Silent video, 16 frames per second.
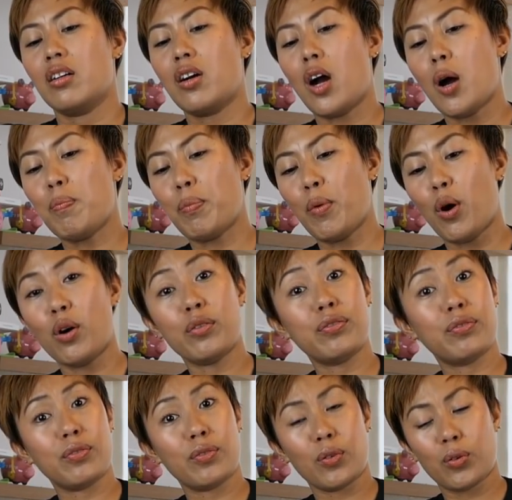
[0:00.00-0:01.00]
cup
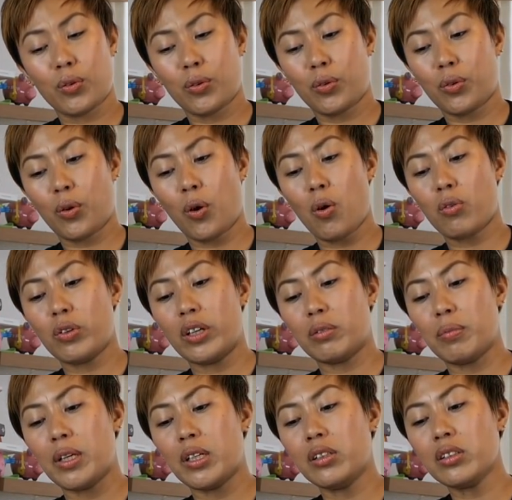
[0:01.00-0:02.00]
of coconut
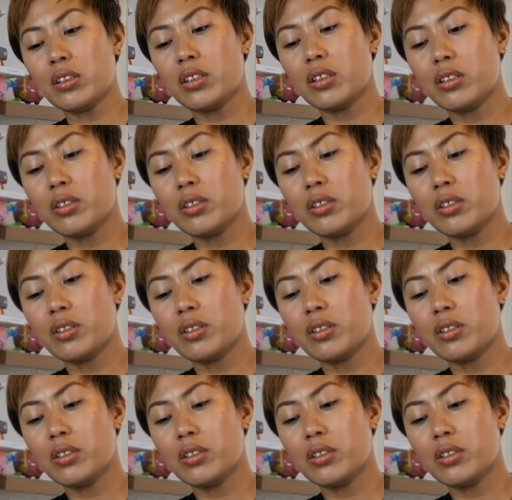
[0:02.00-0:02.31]
milk.